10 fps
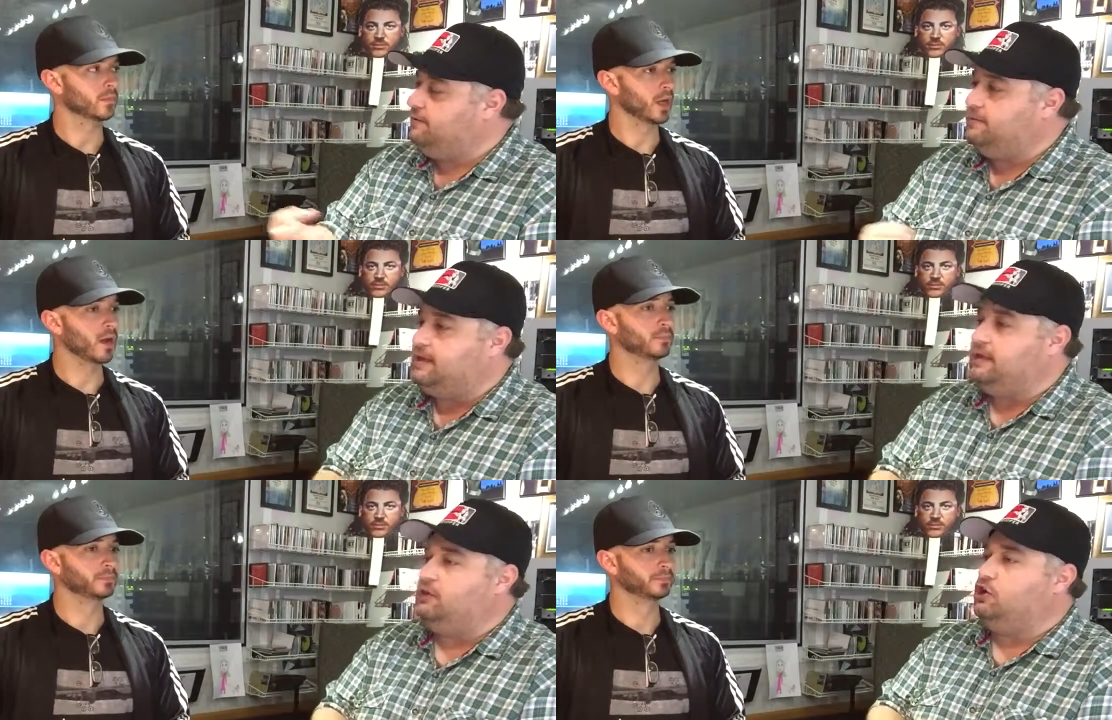Speaker 1: Yeah.
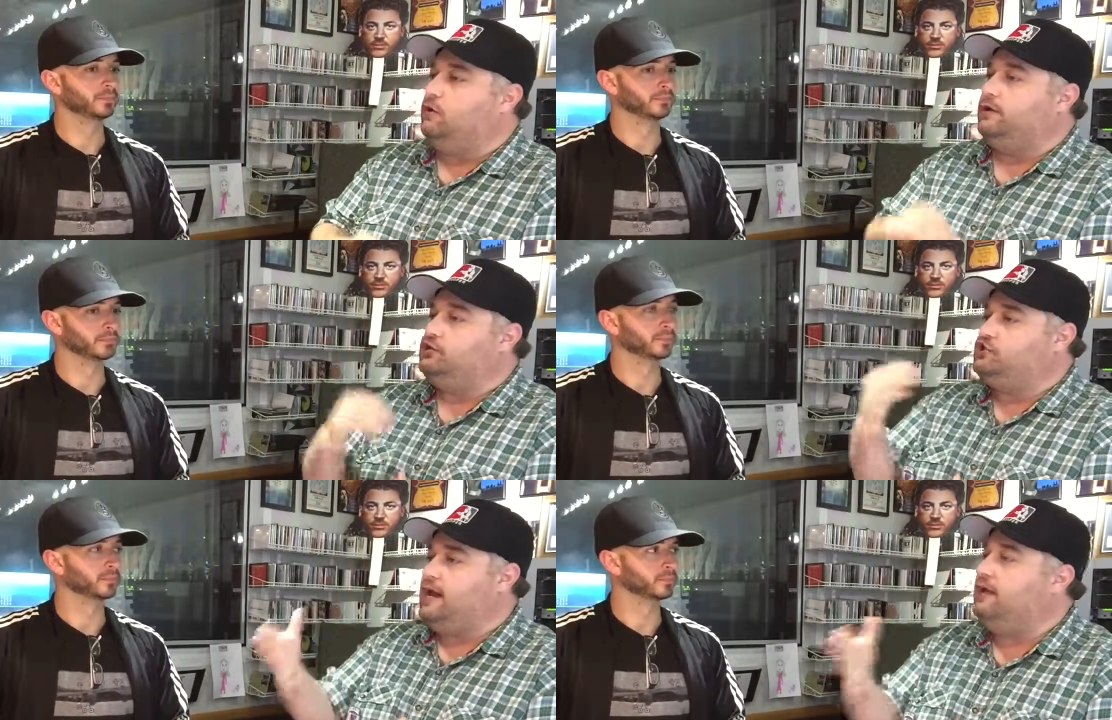He you know he'll
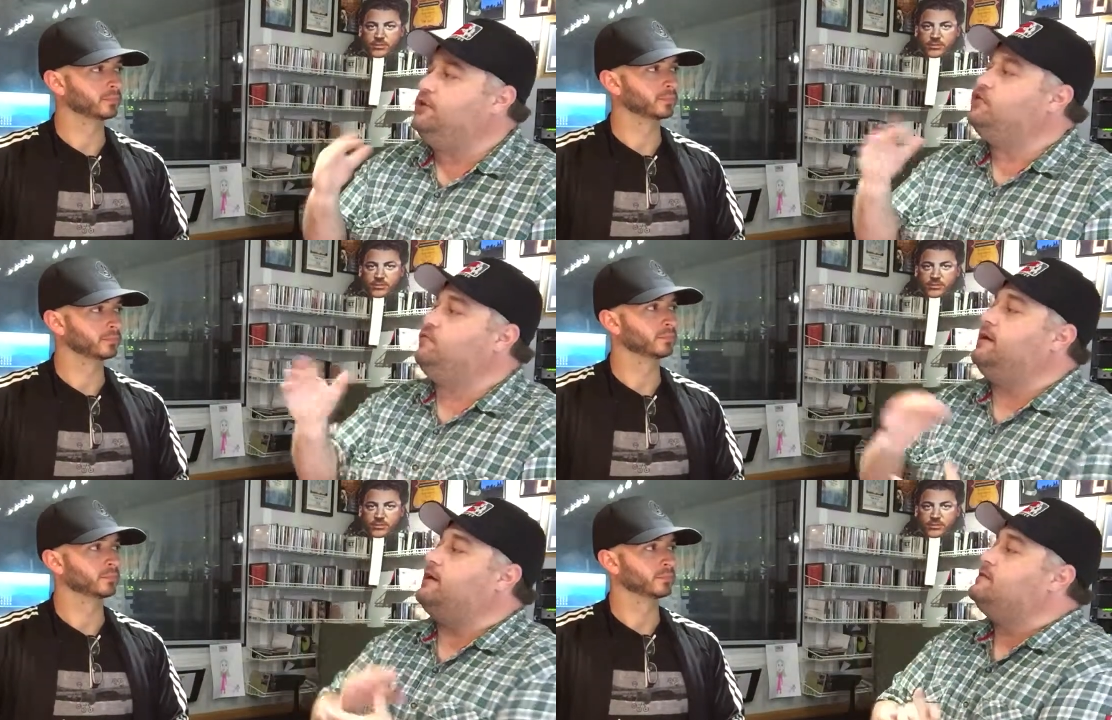challenge
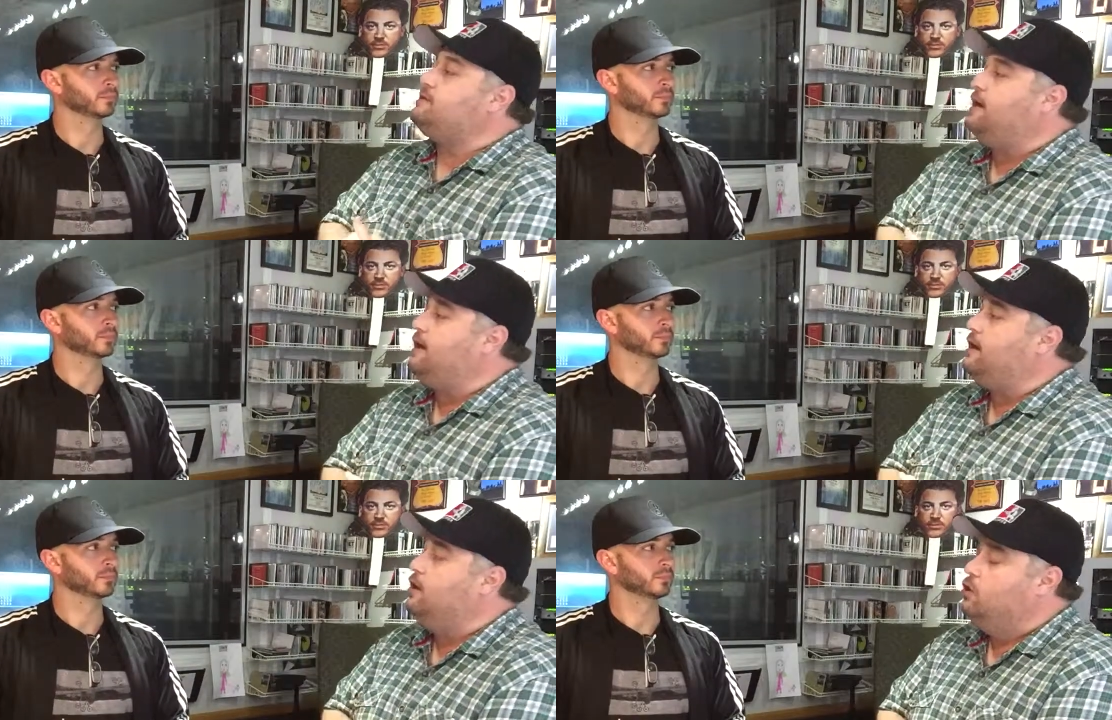Rick and
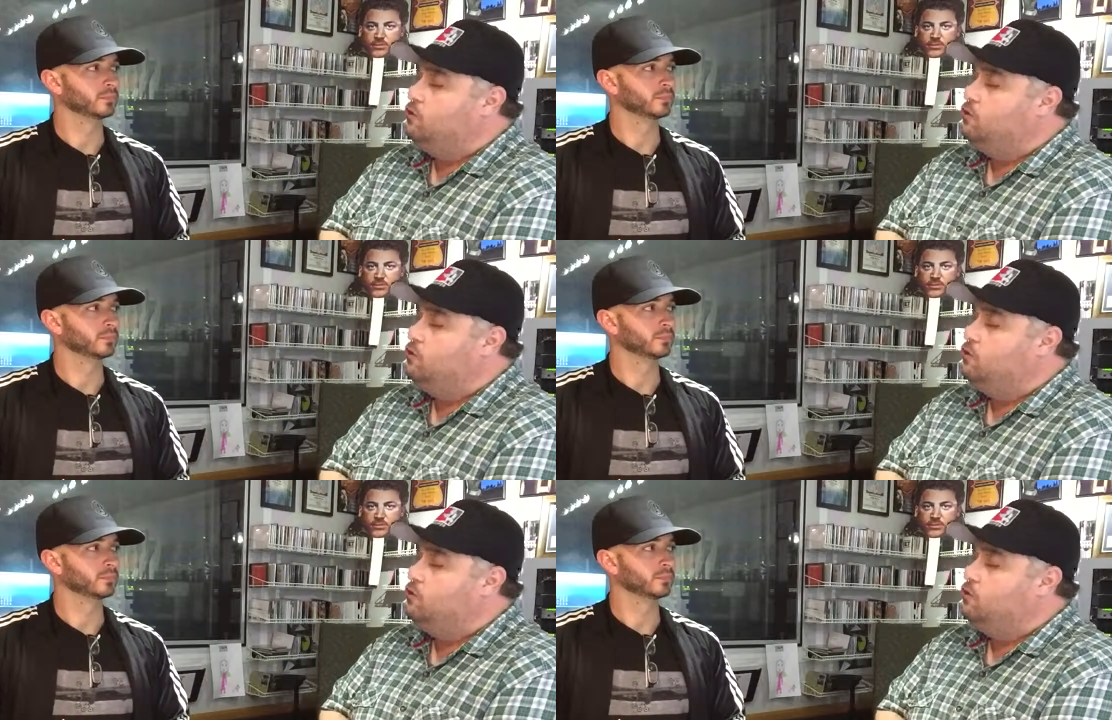say,